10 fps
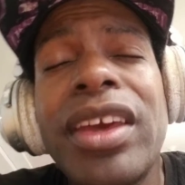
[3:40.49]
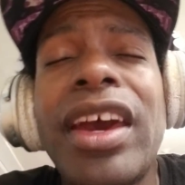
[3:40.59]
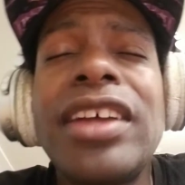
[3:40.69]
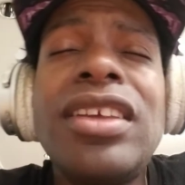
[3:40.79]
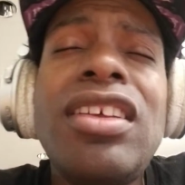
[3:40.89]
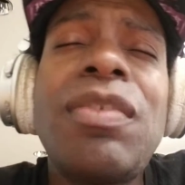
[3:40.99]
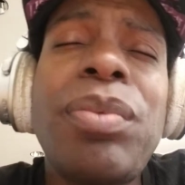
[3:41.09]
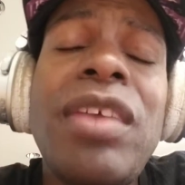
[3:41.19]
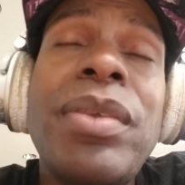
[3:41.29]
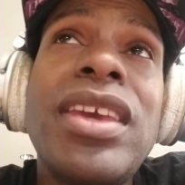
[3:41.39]
I did
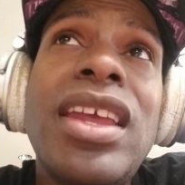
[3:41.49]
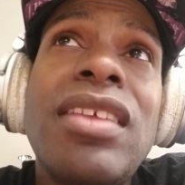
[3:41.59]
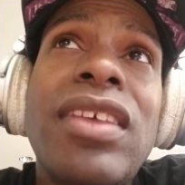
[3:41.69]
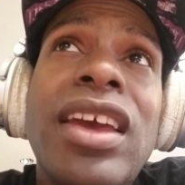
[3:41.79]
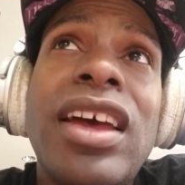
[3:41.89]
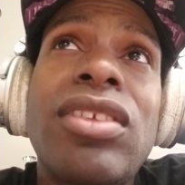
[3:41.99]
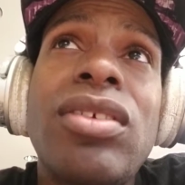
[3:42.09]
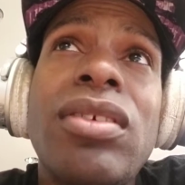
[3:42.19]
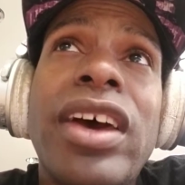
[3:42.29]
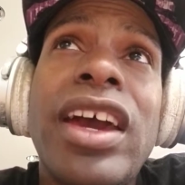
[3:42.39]
explain beginning that
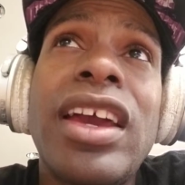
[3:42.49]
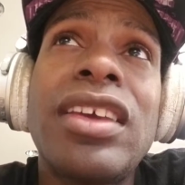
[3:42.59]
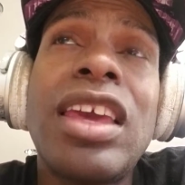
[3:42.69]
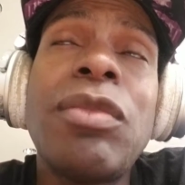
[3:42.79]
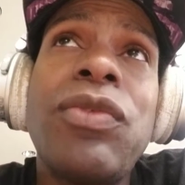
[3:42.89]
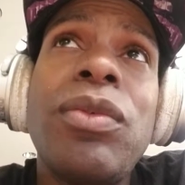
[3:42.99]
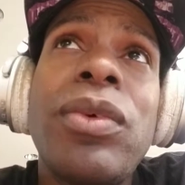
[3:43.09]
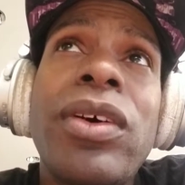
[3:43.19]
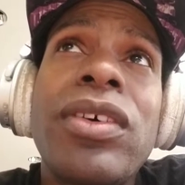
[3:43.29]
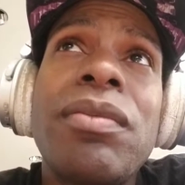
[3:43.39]
I came home from
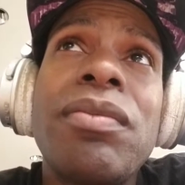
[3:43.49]
work,